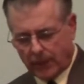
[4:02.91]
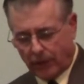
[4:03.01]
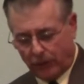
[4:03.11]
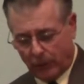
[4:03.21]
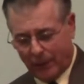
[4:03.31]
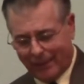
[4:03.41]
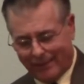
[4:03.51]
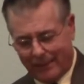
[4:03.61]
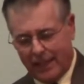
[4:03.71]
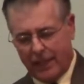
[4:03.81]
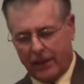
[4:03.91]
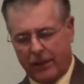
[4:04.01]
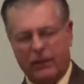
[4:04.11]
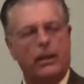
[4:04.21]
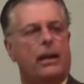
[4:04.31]
So we can see
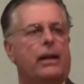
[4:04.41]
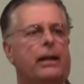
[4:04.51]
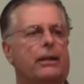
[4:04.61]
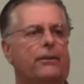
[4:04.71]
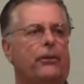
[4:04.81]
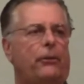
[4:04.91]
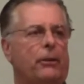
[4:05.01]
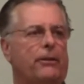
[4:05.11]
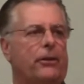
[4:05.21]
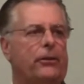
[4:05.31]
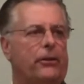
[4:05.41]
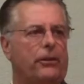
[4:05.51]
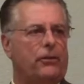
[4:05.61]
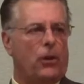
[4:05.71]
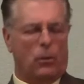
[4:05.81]
here in the first 3 verses
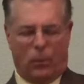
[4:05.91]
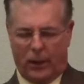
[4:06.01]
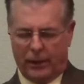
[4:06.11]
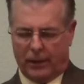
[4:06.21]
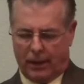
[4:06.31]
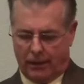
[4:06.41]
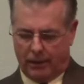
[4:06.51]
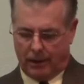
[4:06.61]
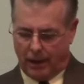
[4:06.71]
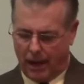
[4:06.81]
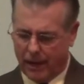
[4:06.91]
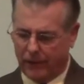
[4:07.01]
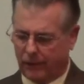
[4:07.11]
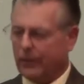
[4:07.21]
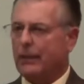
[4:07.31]
of Job 1, God
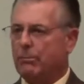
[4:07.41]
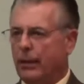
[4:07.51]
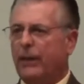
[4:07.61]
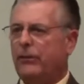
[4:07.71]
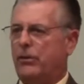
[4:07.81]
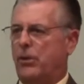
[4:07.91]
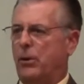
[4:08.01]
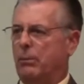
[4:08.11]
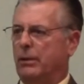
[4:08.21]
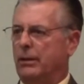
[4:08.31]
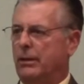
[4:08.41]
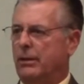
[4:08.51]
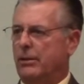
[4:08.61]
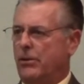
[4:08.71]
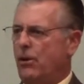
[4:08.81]
has really blessed Job.
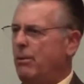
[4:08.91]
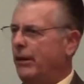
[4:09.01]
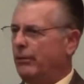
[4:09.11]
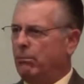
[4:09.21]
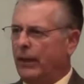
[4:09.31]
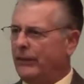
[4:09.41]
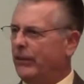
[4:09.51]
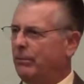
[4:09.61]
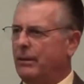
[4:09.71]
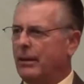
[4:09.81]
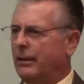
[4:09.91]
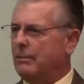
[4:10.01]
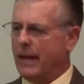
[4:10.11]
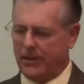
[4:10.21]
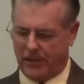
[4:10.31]
Job has blessings beyond
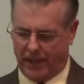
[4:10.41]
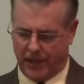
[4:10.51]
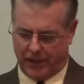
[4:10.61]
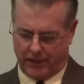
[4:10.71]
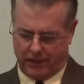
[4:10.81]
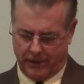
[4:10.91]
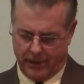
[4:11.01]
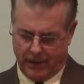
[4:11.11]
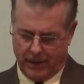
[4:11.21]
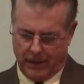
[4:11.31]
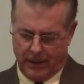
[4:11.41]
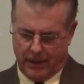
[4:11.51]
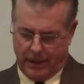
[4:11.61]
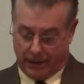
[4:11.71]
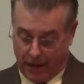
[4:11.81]
imagination.
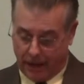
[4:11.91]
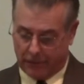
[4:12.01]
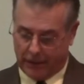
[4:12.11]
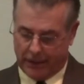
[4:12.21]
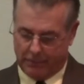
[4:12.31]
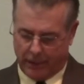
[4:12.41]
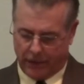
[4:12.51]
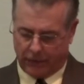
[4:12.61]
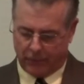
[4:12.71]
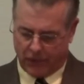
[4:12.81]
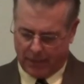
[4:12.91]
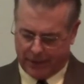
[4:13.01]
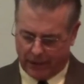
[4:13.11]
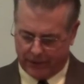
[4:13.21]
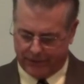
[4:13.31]
And God really admires him. Drop
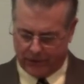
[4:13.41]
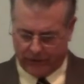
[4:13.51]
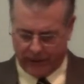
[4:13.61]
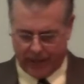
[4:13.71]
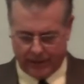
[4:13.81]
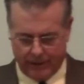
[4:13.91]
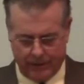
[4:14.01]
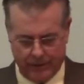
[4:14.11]
down to verse 8.